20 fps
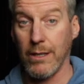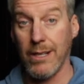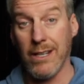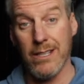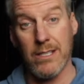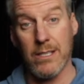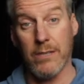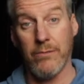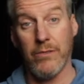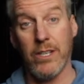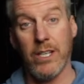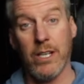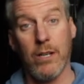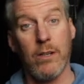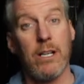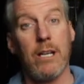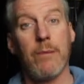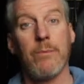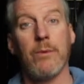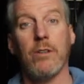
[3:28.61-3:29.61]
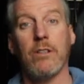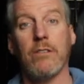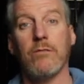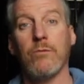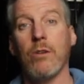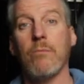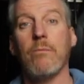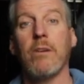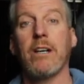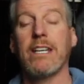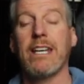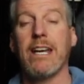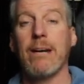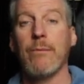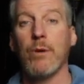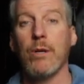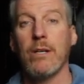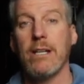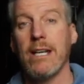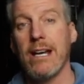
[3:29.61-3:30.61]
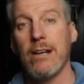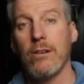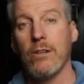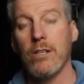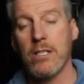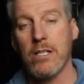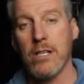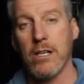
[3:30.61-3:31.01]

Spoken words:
Here's a video clip of what my camera now looks